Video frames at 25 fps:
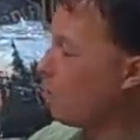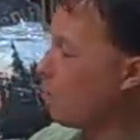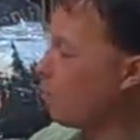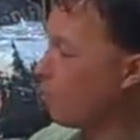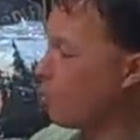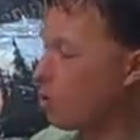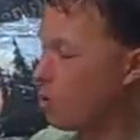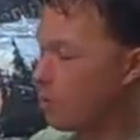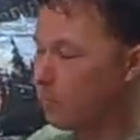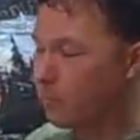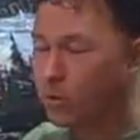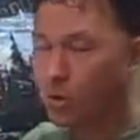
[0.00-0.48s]

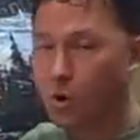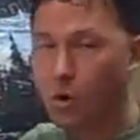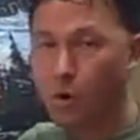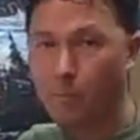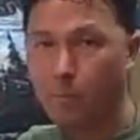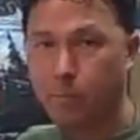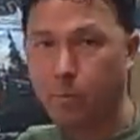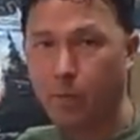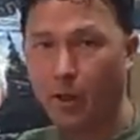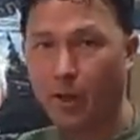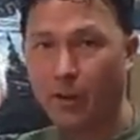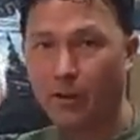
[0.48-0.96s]
Worm
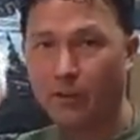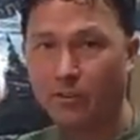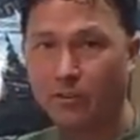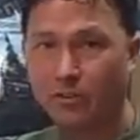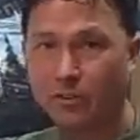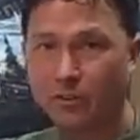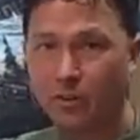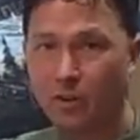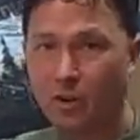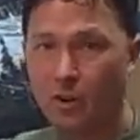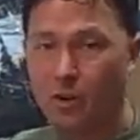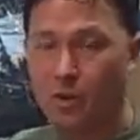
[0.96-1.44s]
Gold
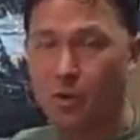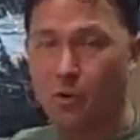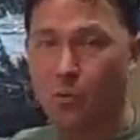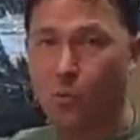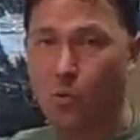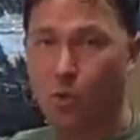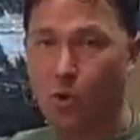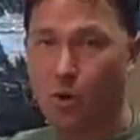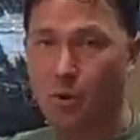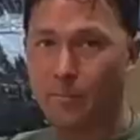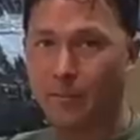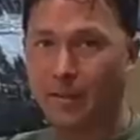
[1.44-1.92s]
Plus
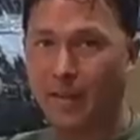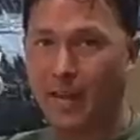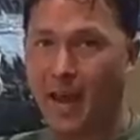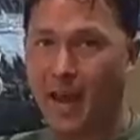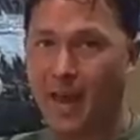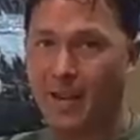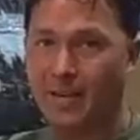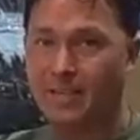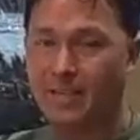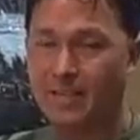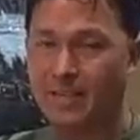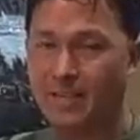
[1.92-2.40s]
worm
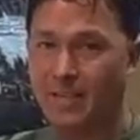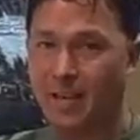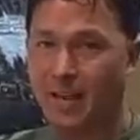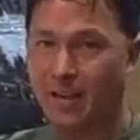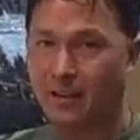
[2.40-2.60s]
castings.